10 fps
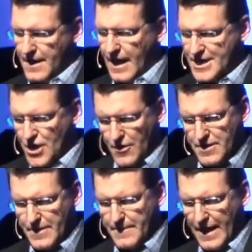I talked a
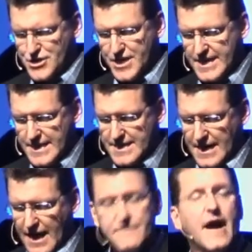bit about Jesus and
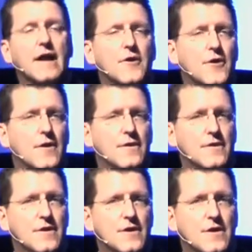I invited her
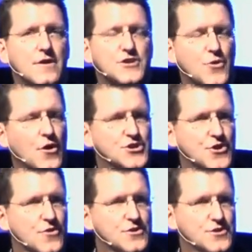to our
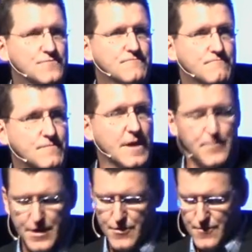church. that's
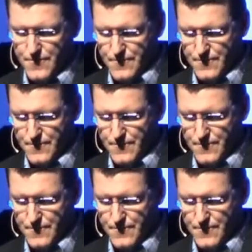pretty cool.